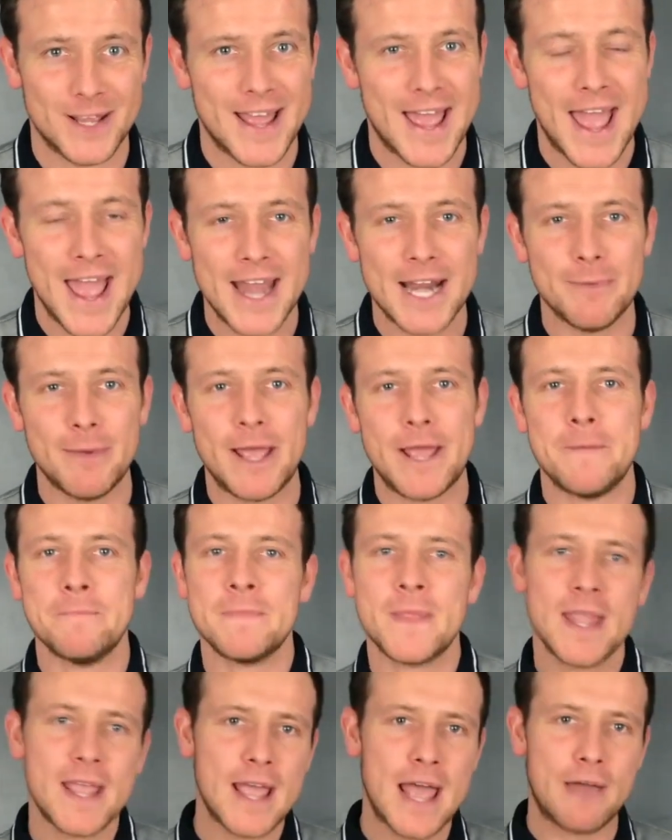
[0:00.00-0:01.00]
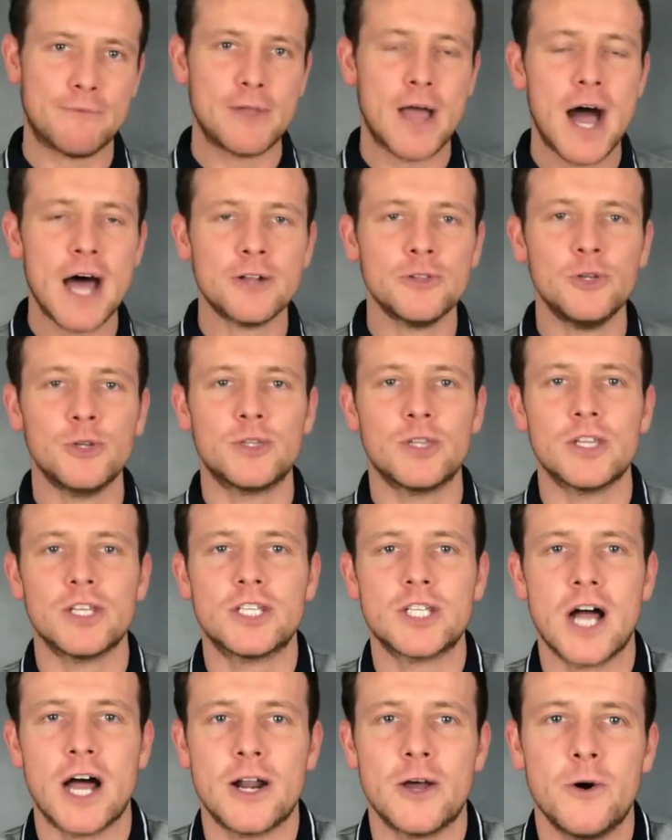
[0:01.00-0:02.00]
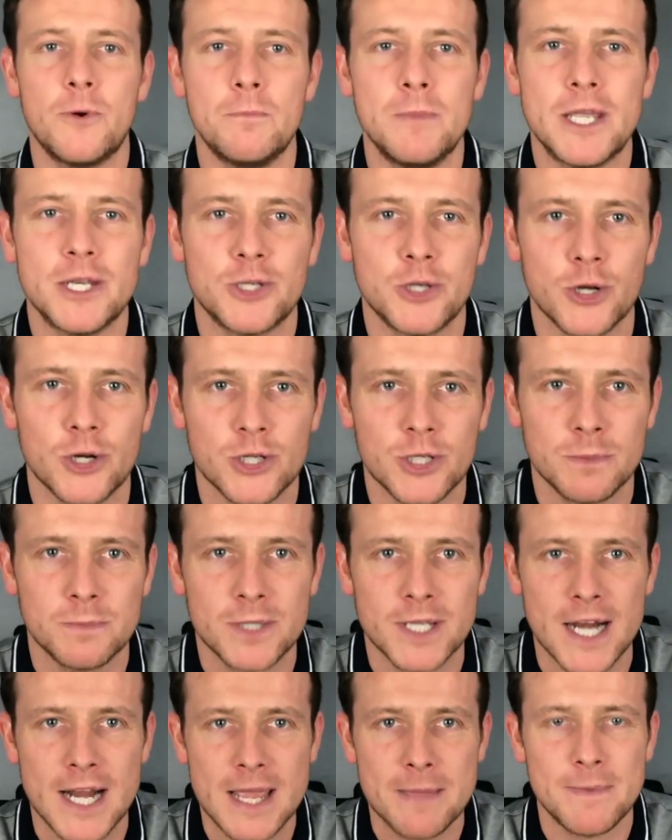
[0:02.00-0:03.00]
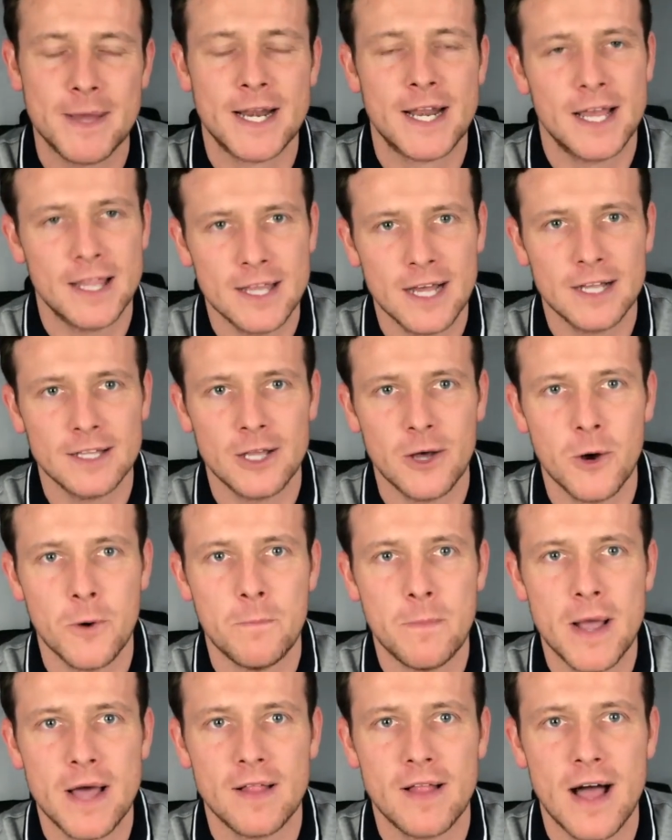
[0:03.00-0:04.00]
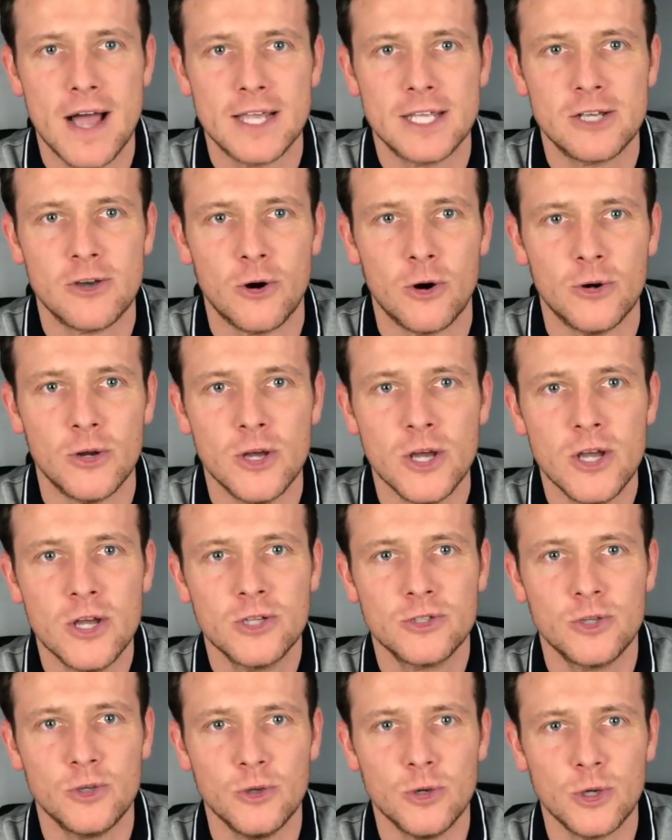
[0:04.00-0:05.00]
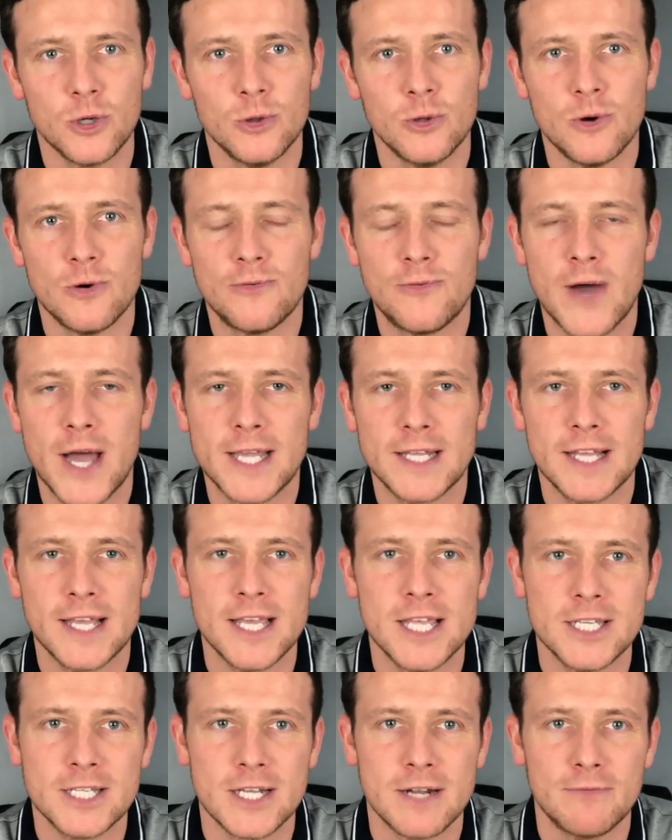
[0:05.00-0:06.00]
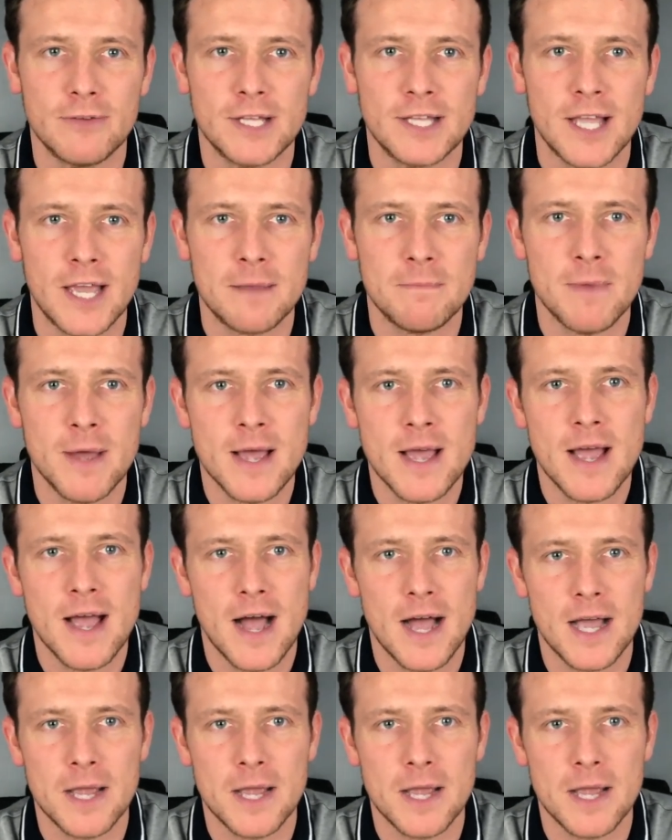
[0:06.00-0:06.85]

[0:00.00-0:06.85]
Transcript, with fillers: Anyway, if you are new to the channel, make sure to subscribe and hit that little bell icon so you get notified each and every time I